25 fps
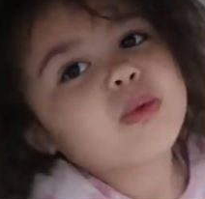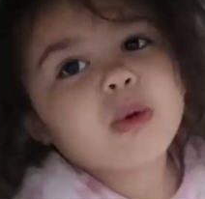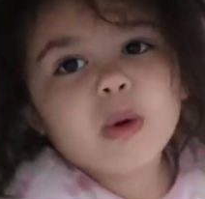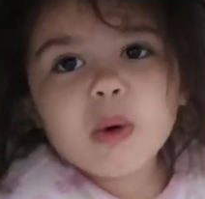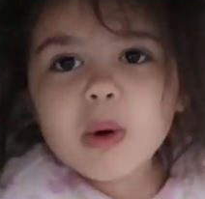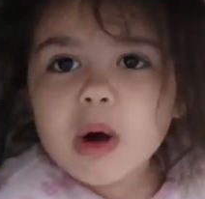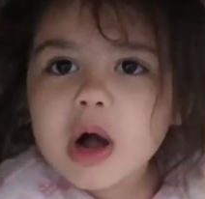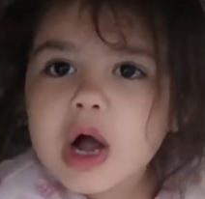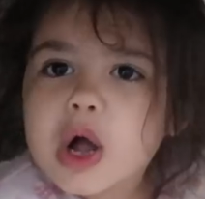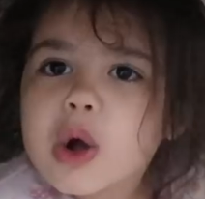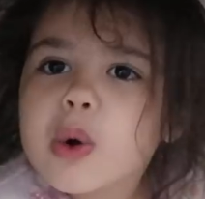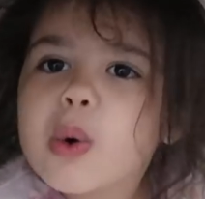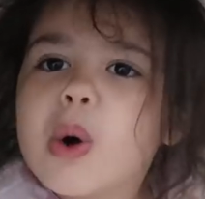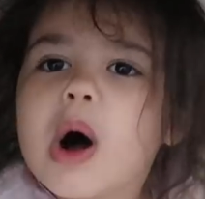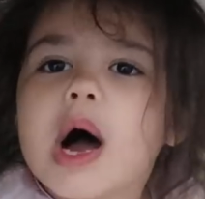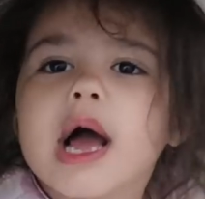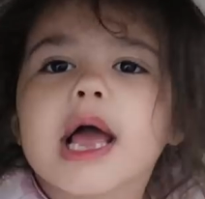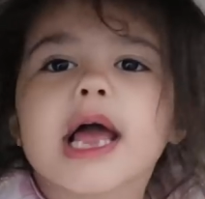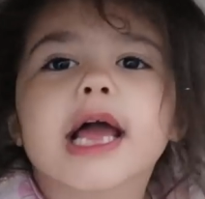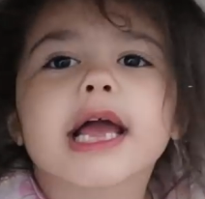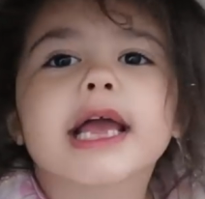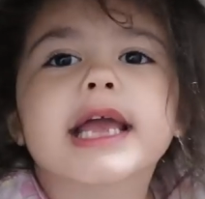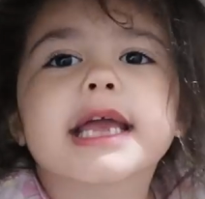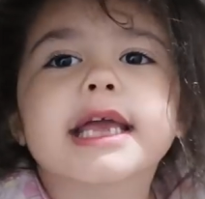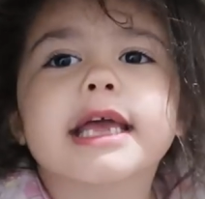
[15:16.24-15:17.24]
But I
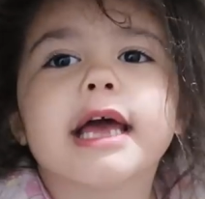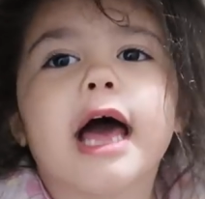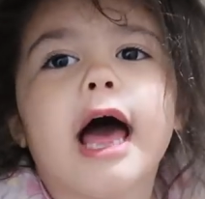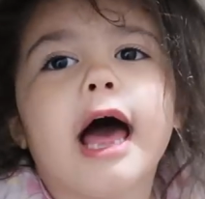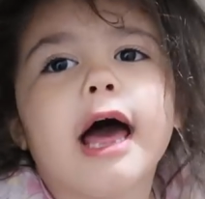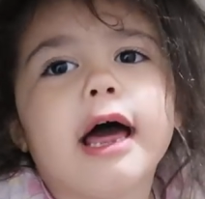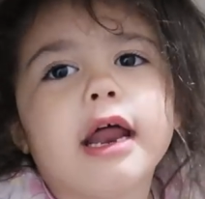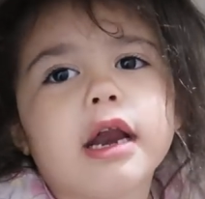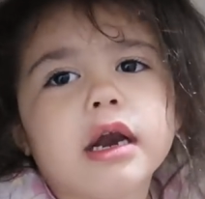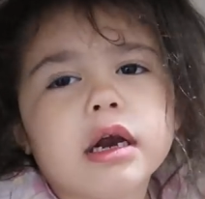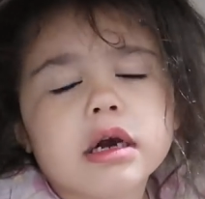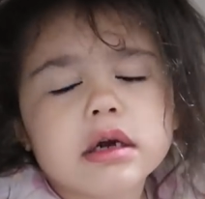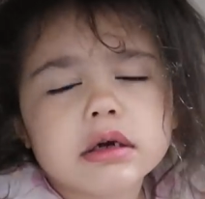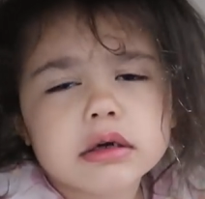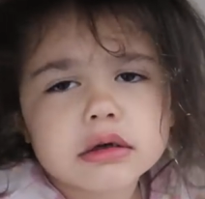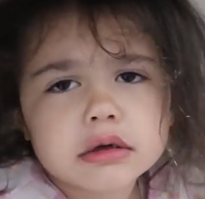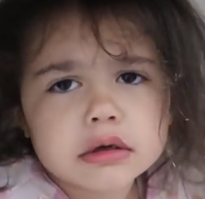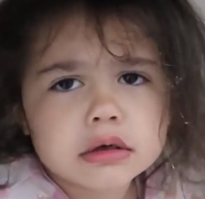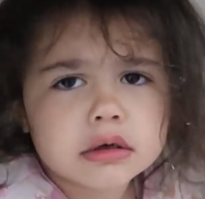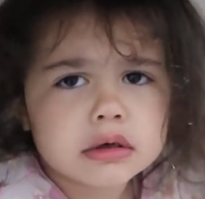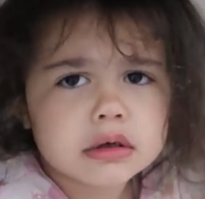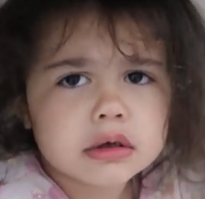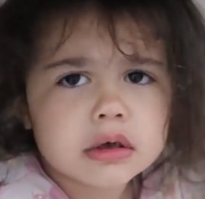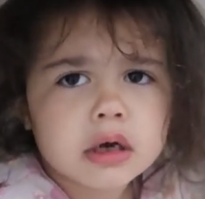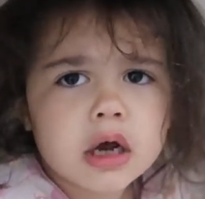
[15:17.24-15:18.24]
cry again.
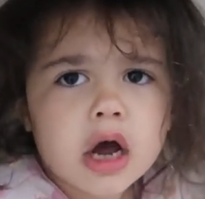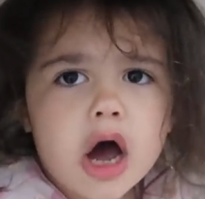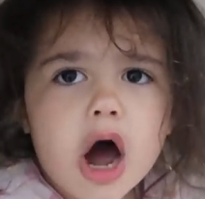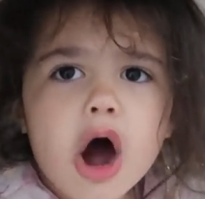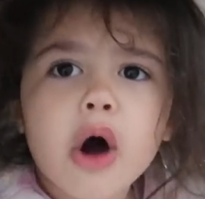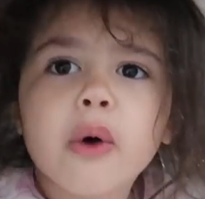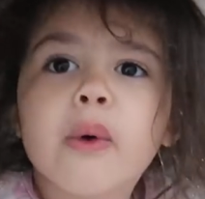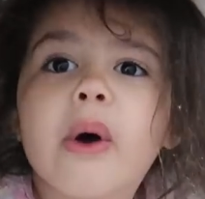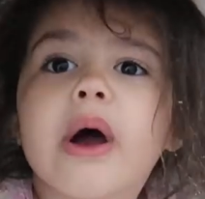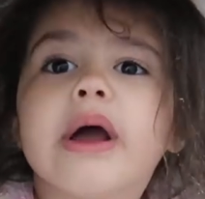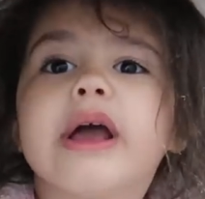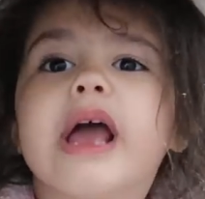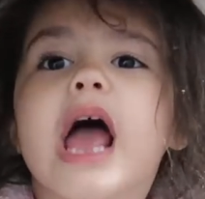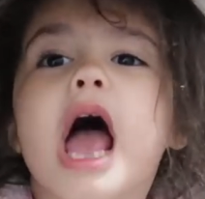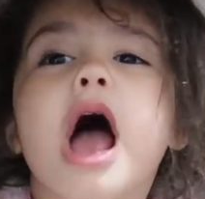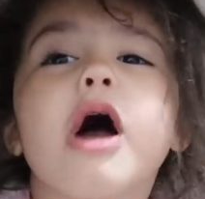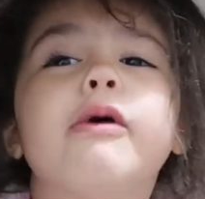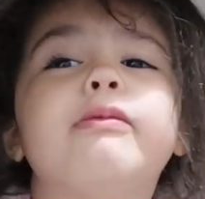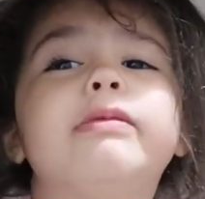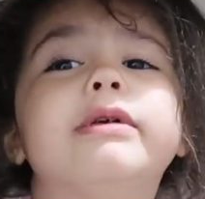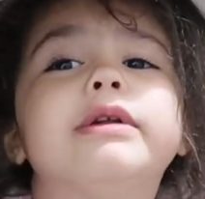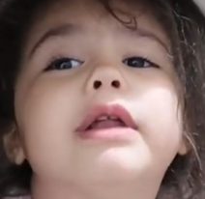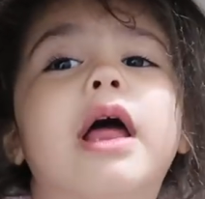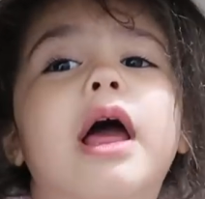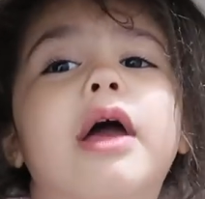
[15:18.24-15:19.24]
I cry
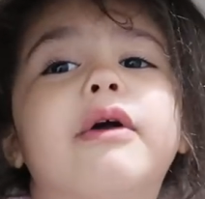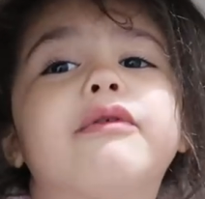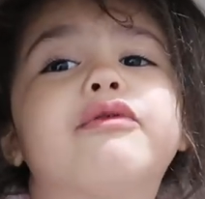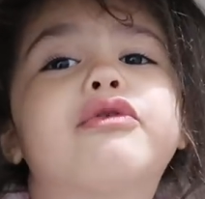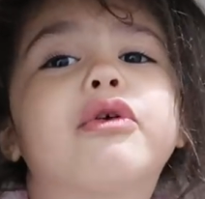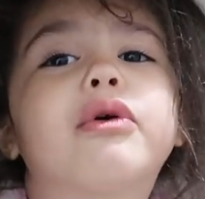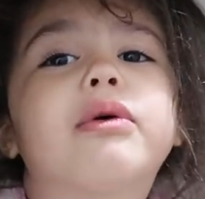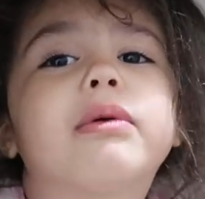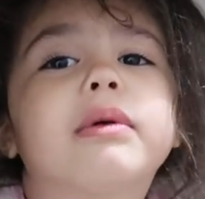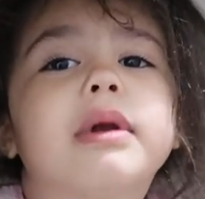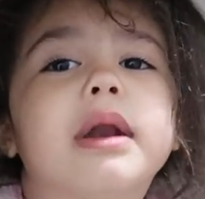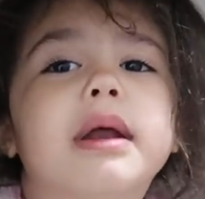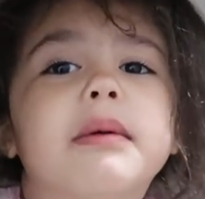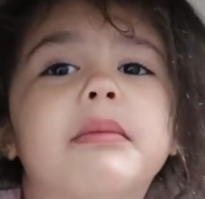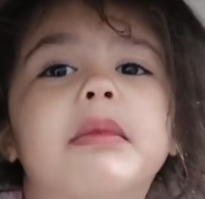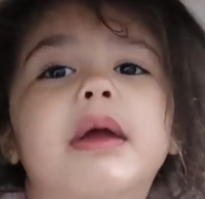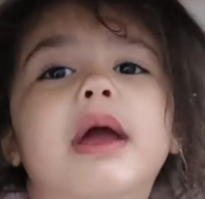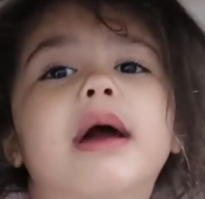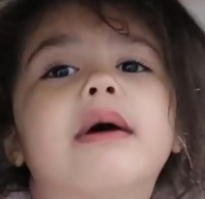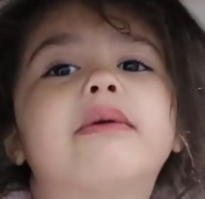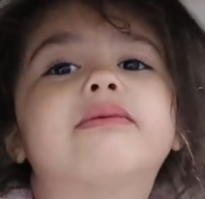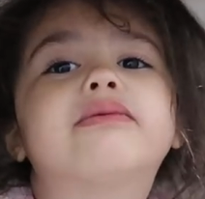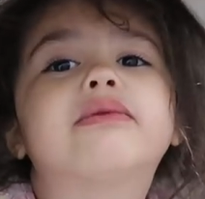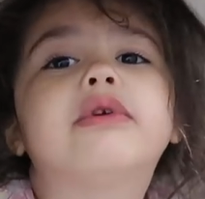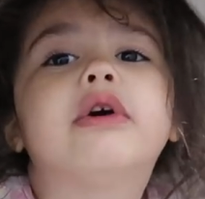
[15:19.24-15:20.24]
every day, don't let me
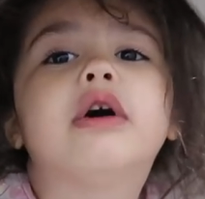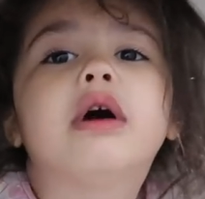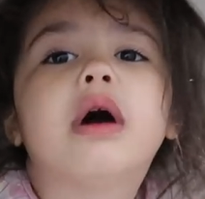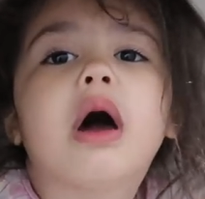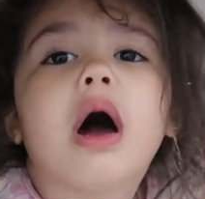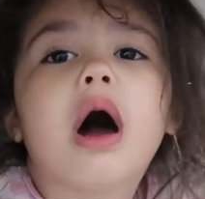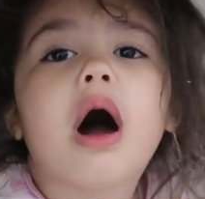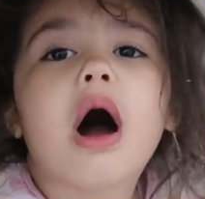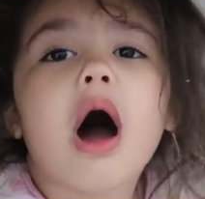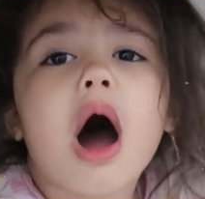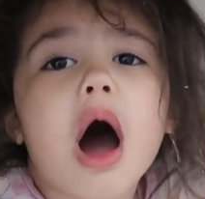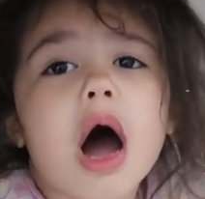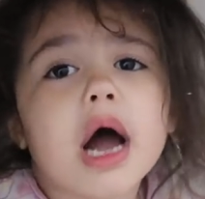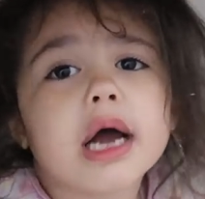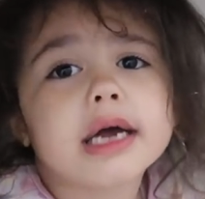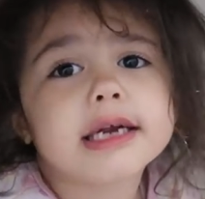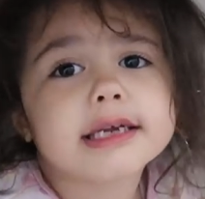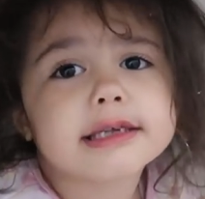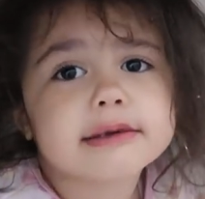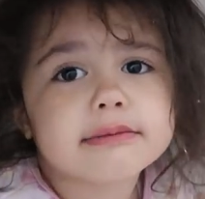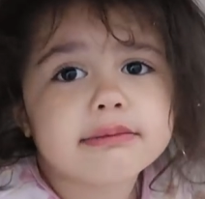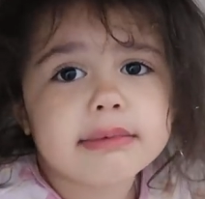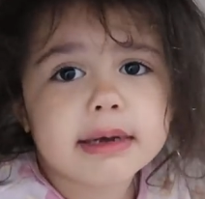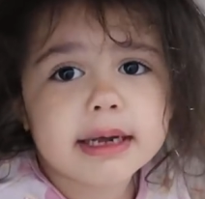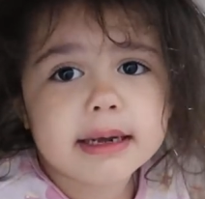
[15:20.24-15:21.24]
have
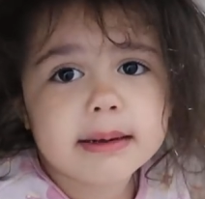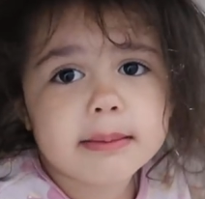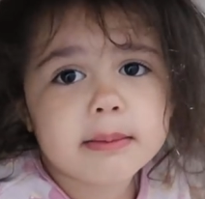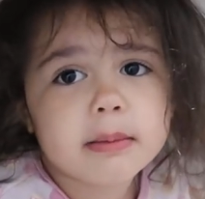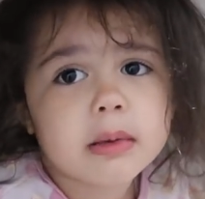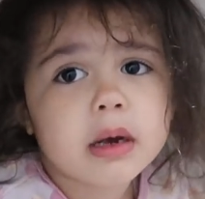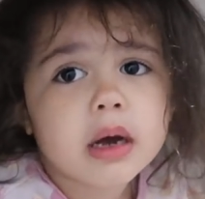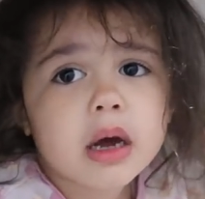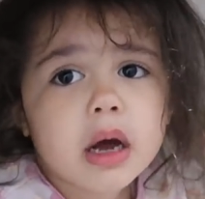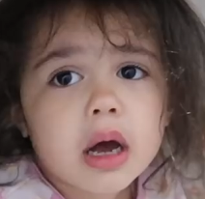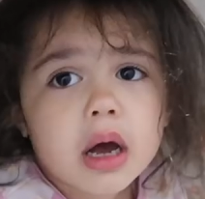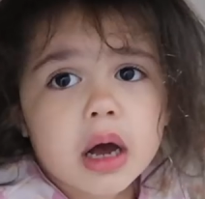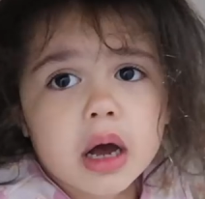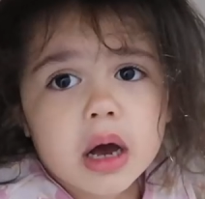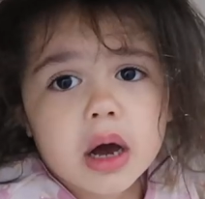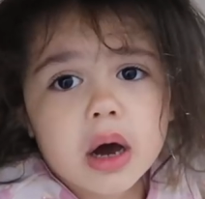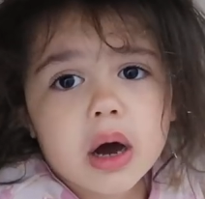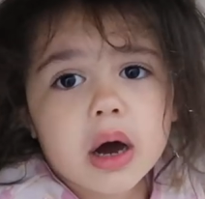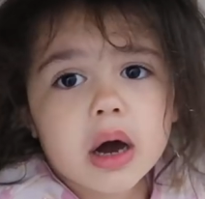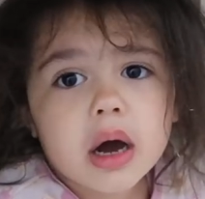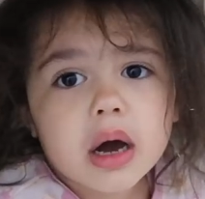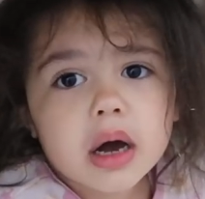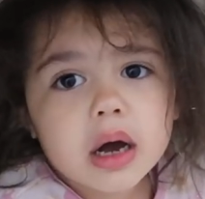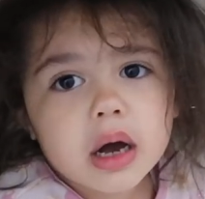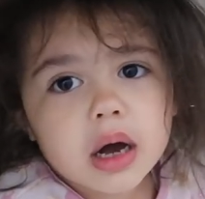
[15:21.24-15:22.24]
ice cream
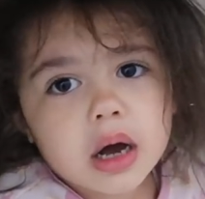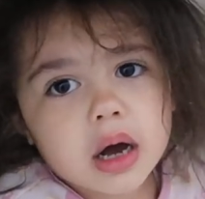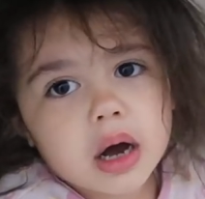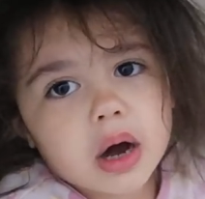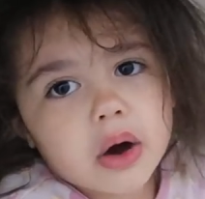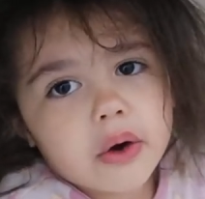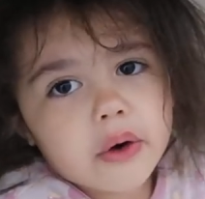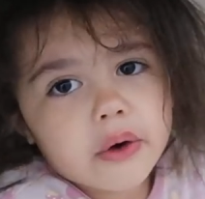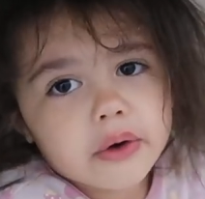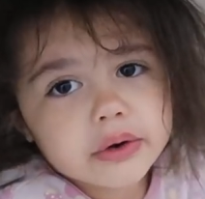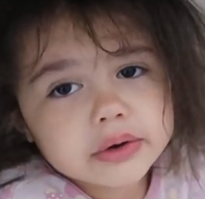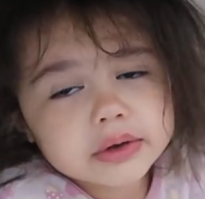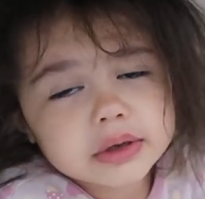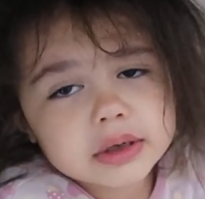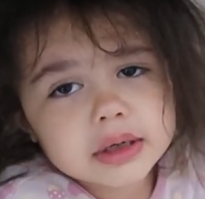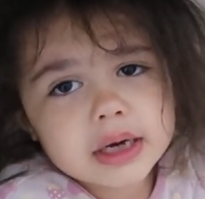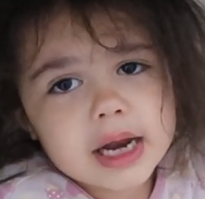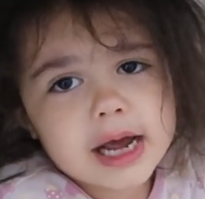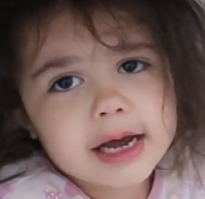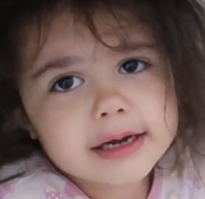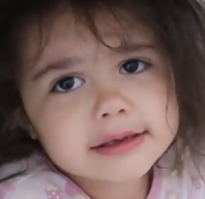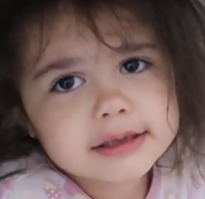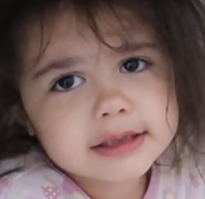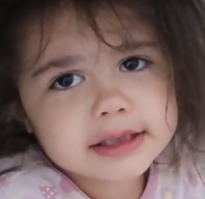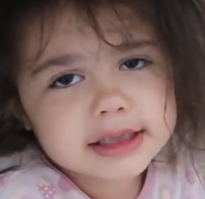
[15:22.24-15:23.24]
on the
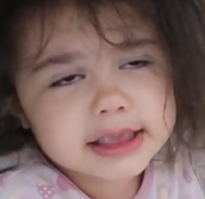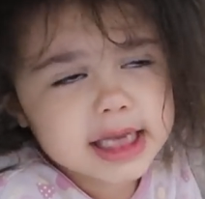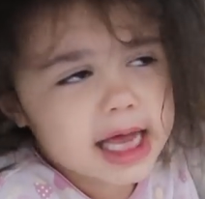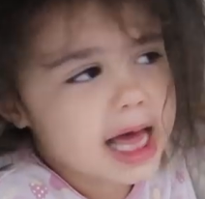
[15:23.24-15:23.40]
next